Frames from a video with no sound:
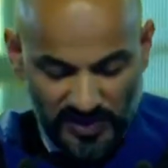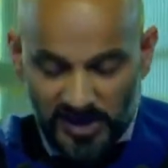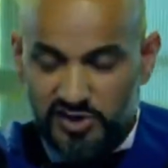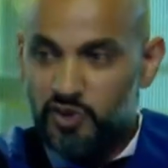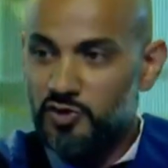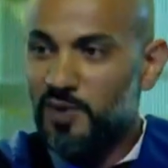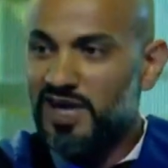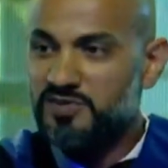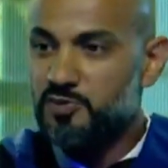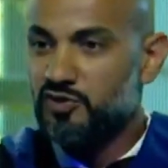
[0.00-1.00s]
is your
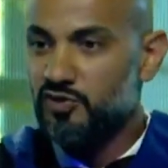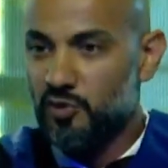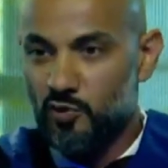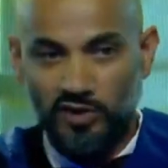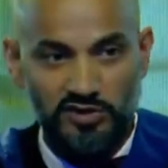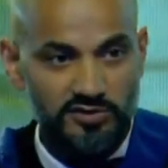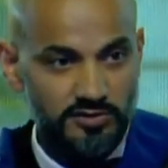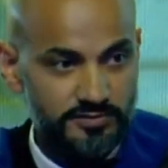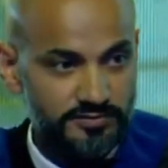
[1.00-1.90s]
passport to the world.